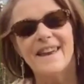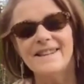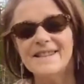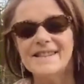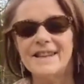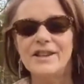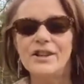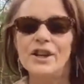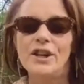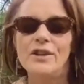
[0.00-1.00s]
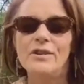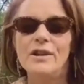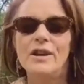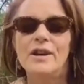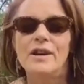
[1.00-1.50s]
and he said, you know,
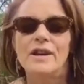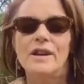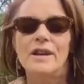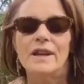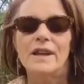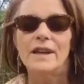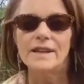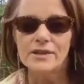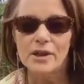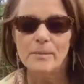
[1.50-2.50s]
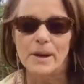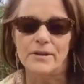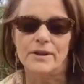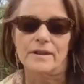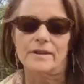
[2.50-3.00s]
it is our
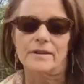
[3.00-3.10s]
mother.